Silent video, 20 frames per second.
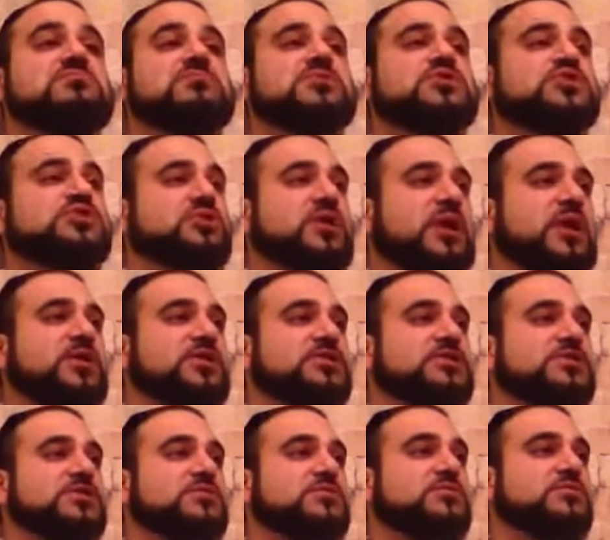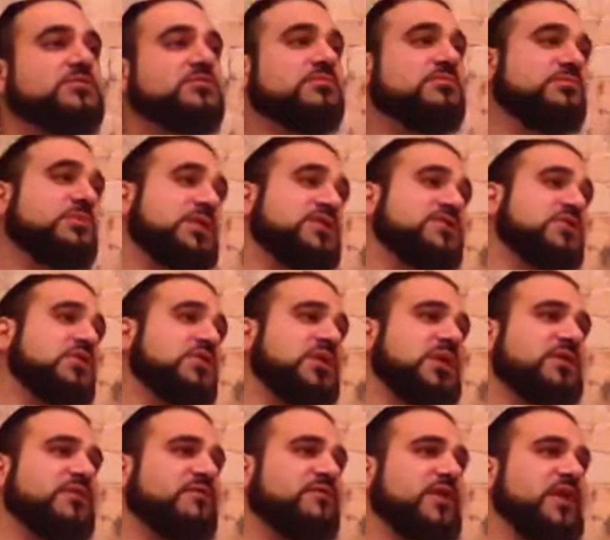Strange. But he said,
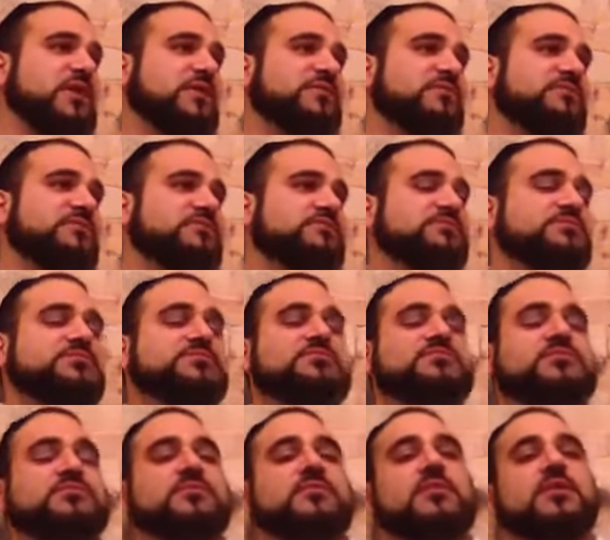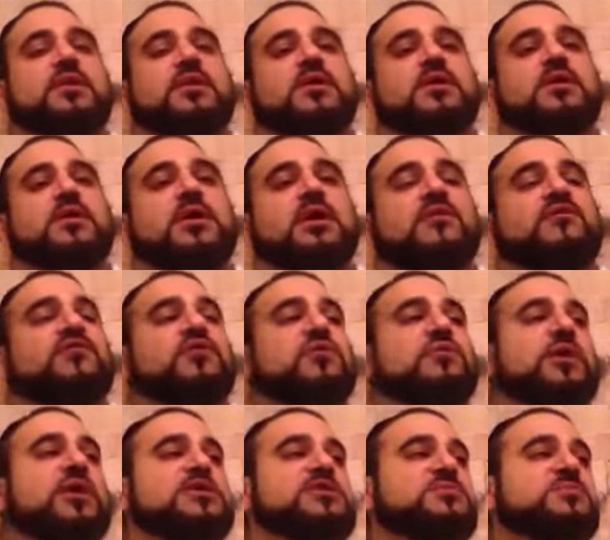okay, fine. A few
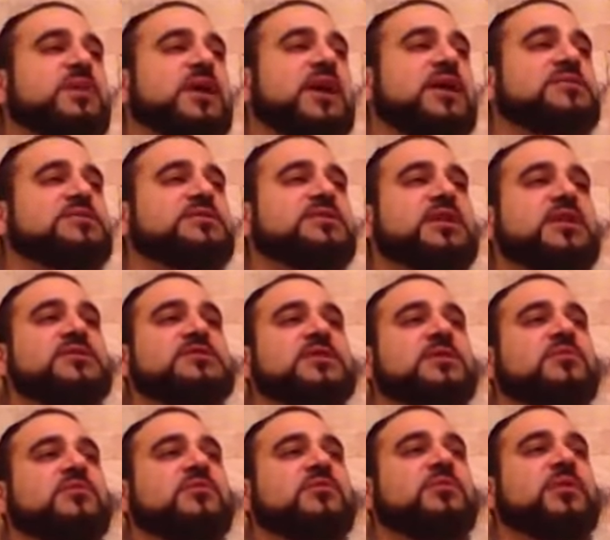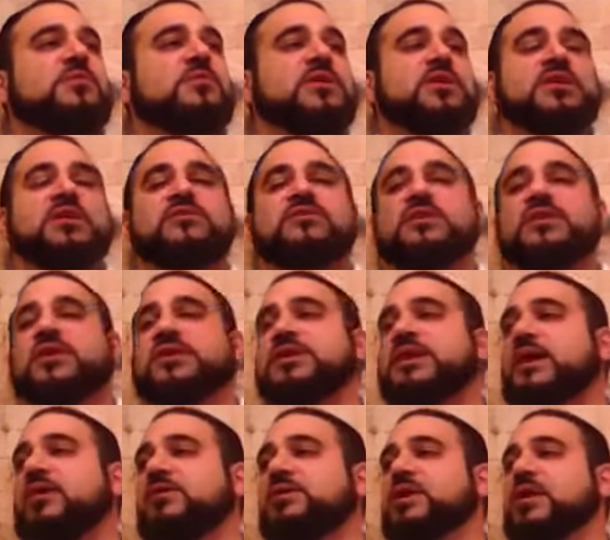months passed, and then some of the people that lived in the
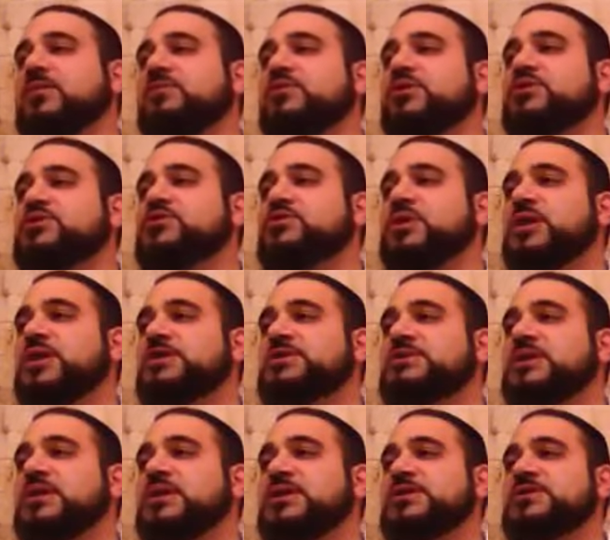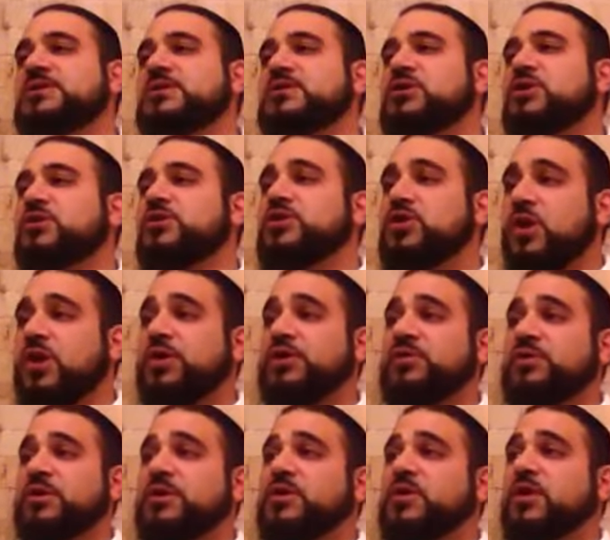town come to Judah and say, listen, your
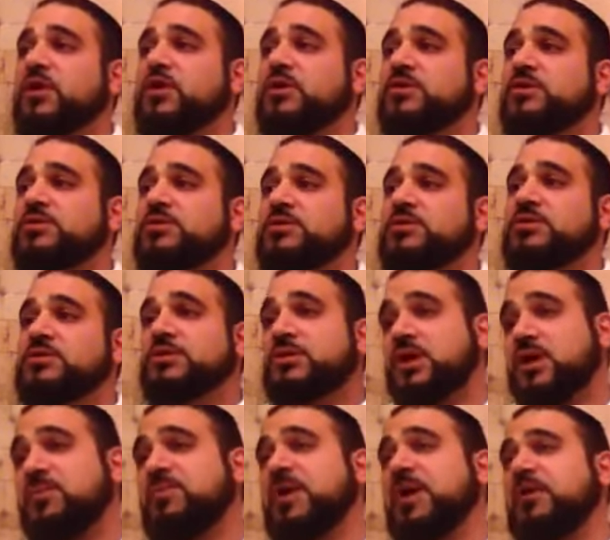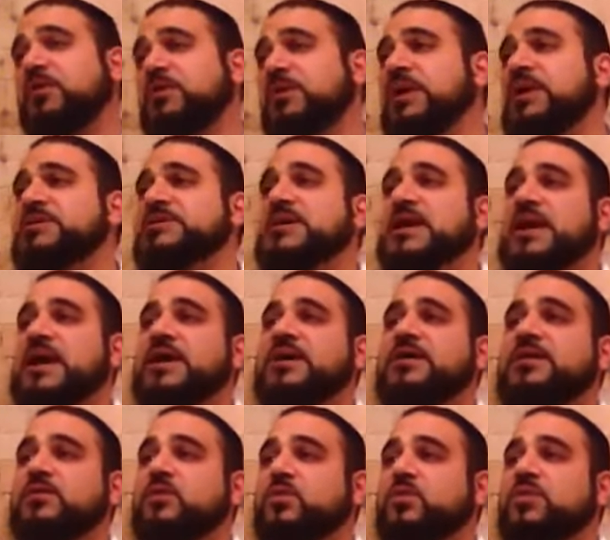daughter-in-law apparently has
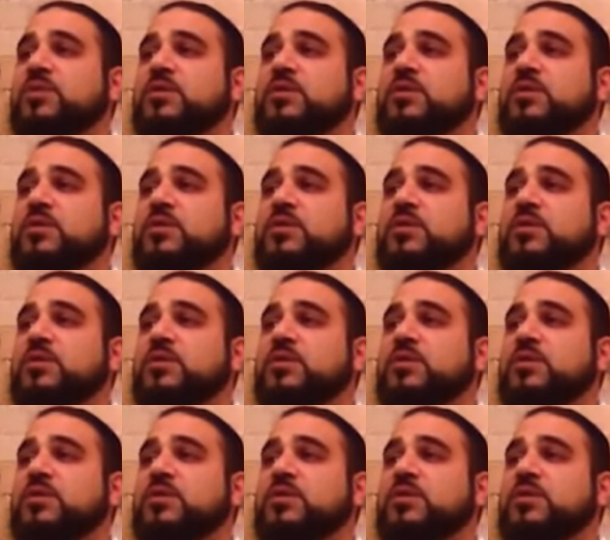had